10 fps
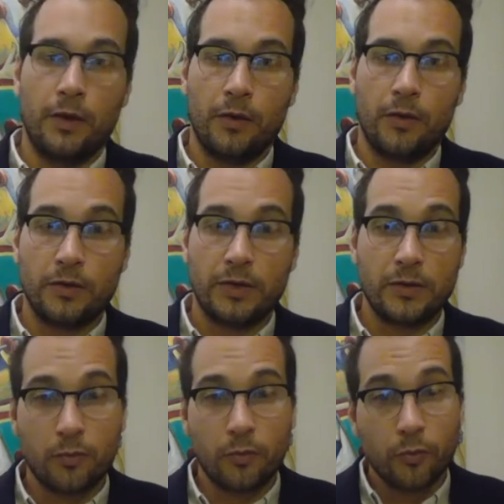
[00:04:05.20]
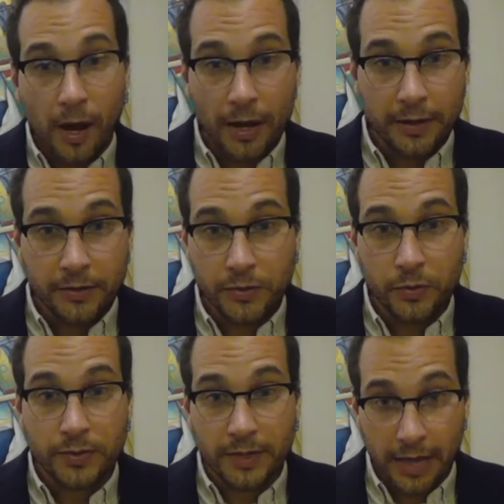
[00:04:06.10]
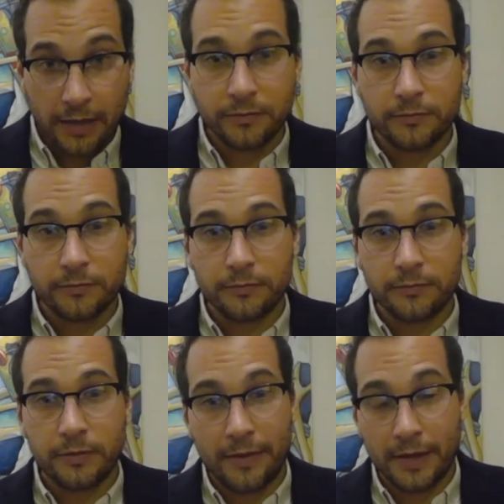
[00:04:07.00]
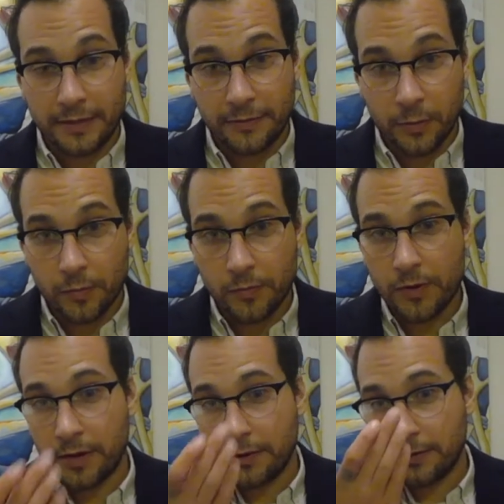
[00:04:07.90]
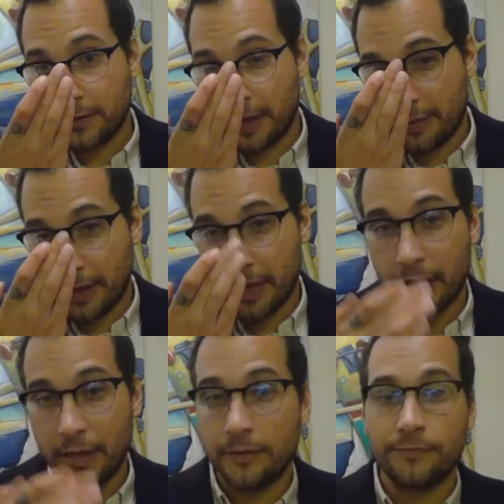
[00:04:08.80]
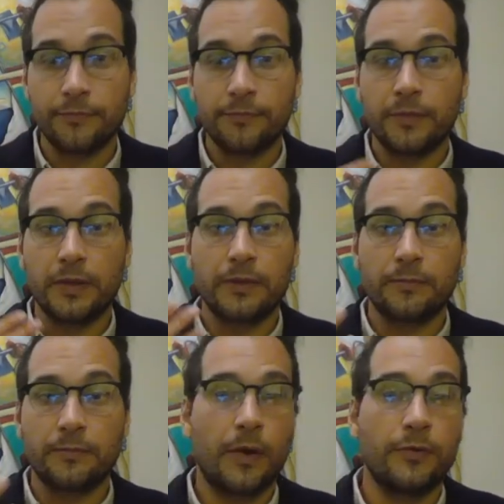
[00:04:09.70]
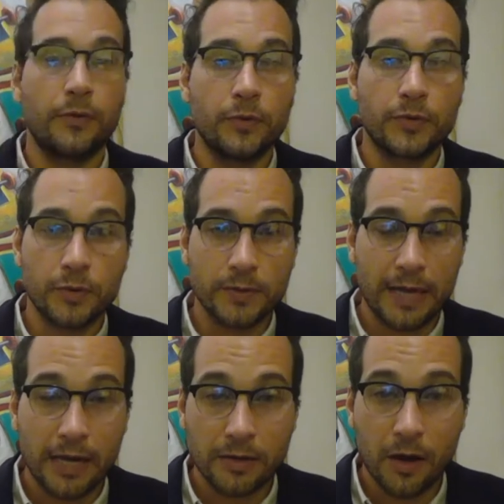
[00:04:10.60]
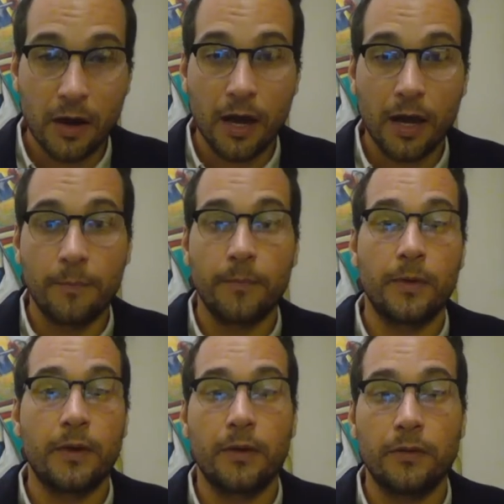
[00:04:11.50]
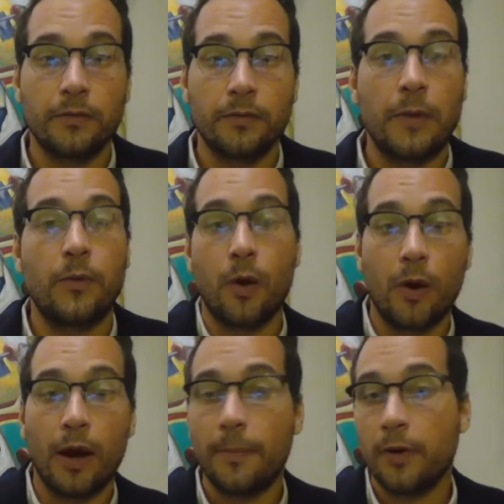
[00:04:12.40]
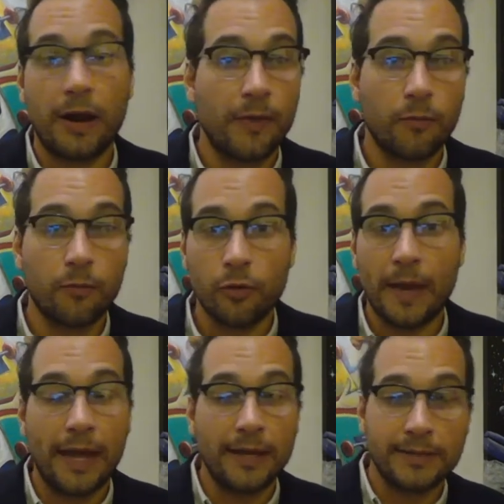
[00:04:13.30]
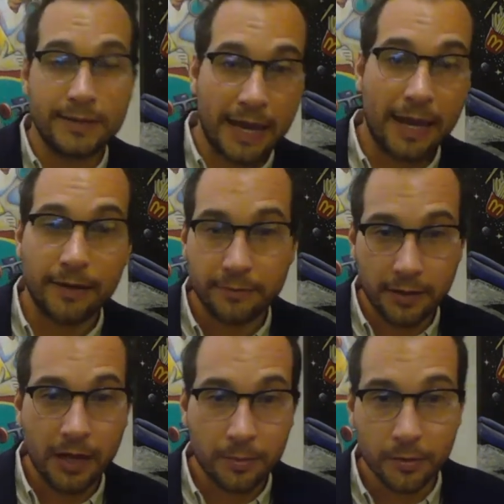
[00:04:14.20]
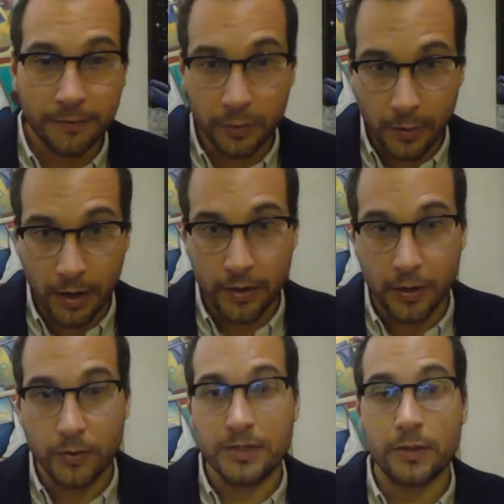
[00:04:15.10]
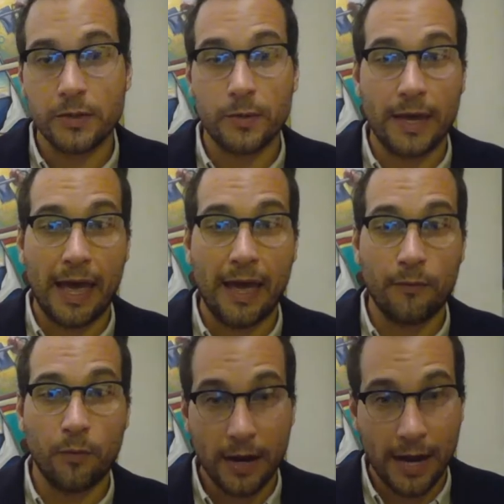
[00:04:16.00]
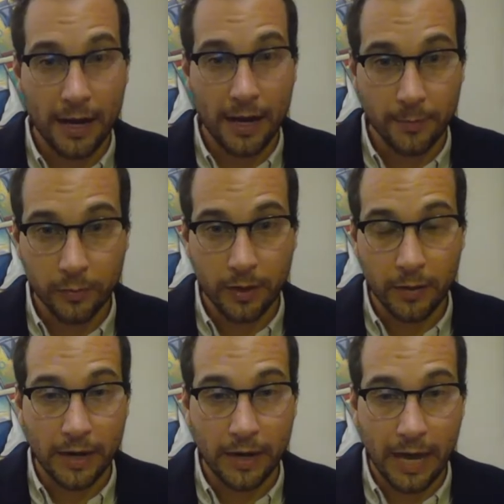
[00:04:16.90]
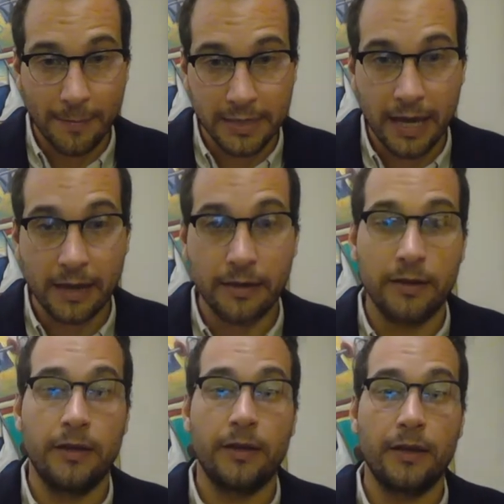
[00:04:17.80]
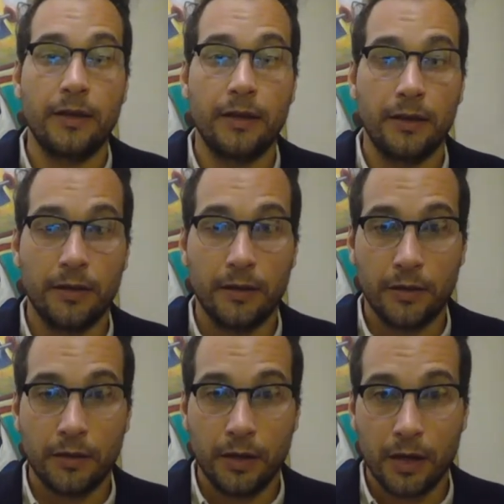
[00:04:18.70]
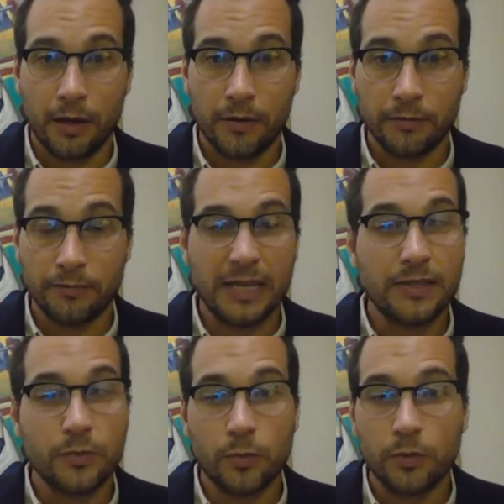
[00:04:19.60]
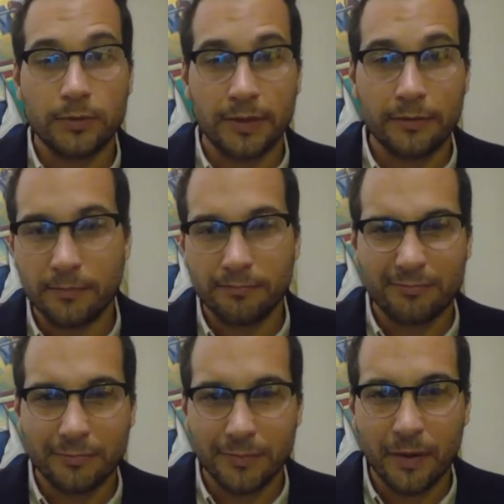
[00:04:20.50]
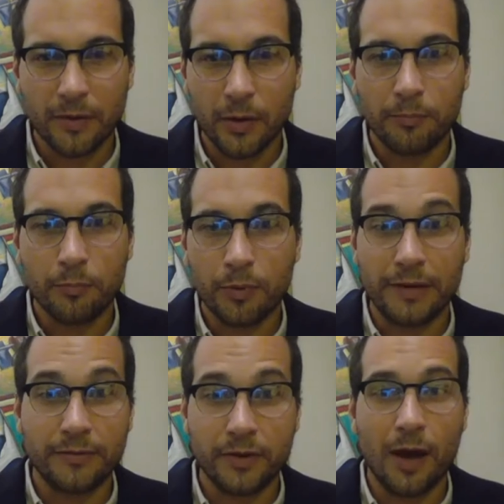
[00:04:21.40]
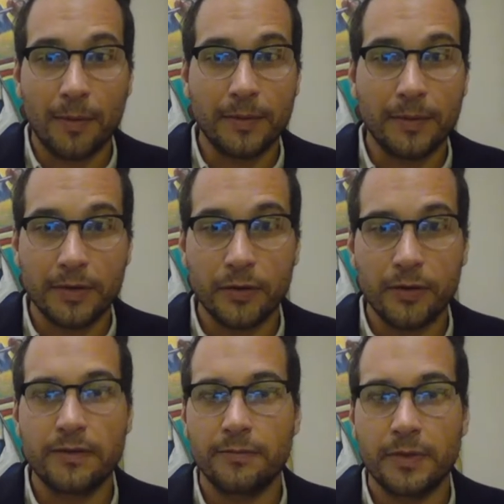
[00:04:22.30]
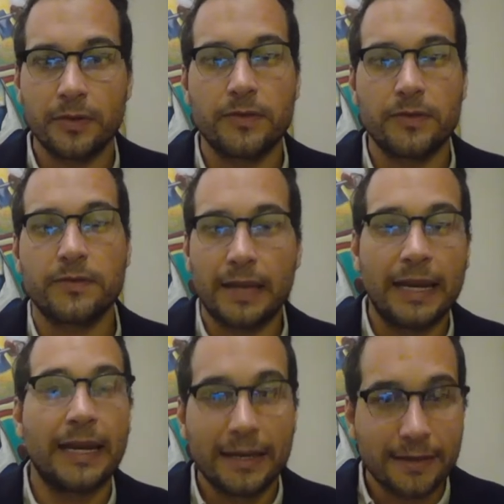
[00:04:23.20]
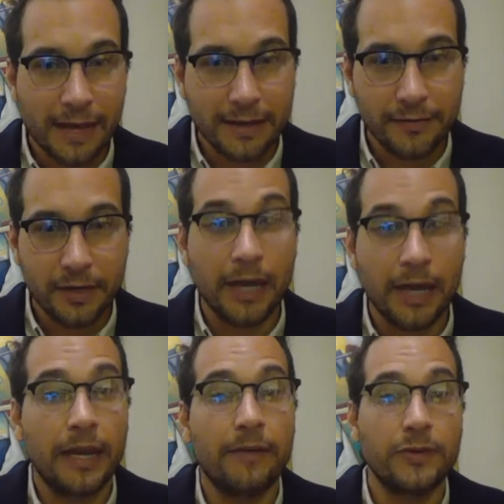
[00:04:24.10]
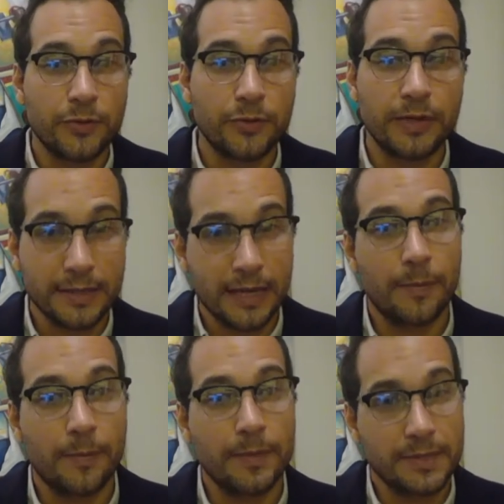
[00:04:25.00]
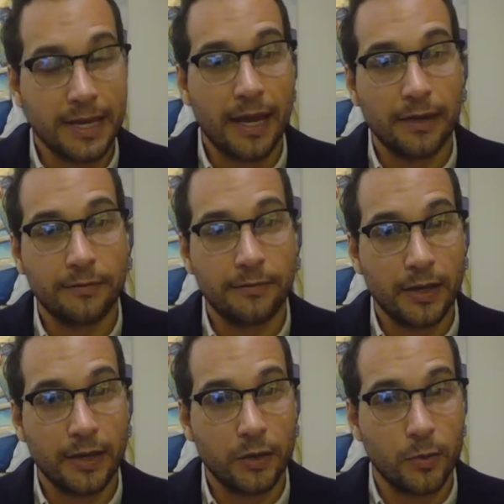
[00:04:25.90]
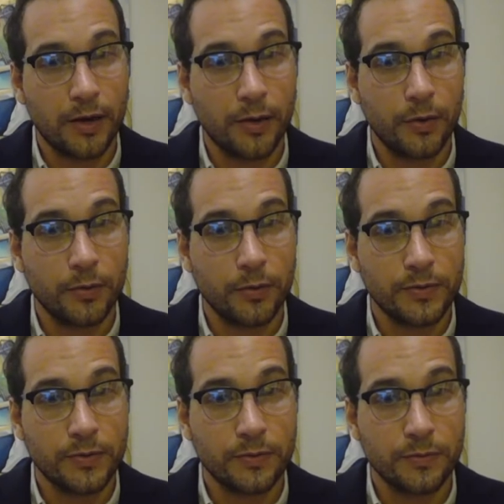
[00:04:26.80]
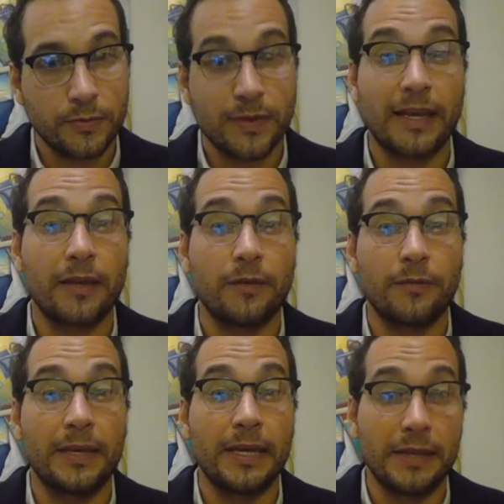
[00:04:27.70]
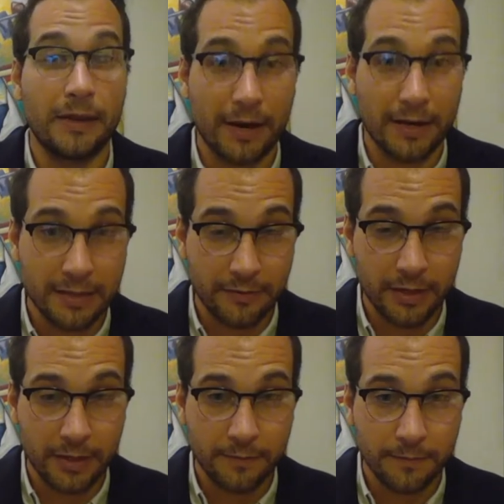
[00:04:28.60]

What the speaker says: The teacher will remind the students again how the activity will run, and then a few students at a time, they will go up around the room and scan a couple of QR codes until they have one animal and one habitat. The teacher will give them a very brief time limit to do this because they need to get into the activity, and every student needs to get up and scan their QR codes so they can begin their activity.